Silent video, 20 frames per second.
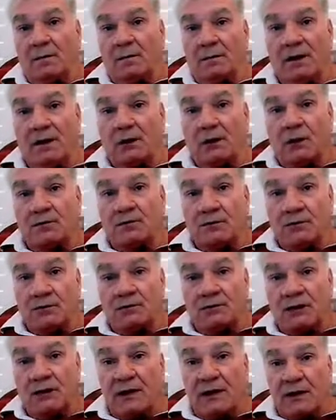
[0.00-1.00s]
because you
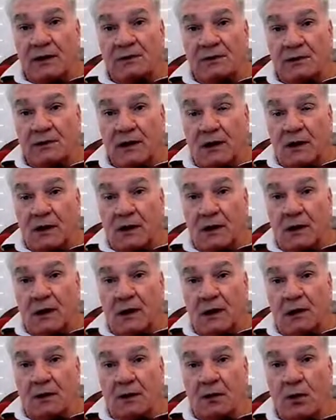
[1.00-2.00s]
see there is a
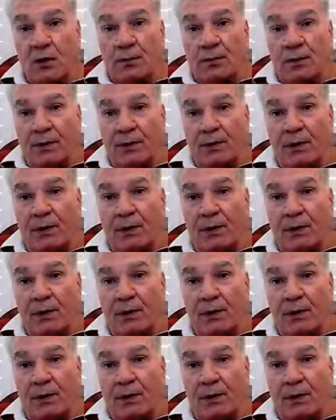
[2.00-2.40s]
loop.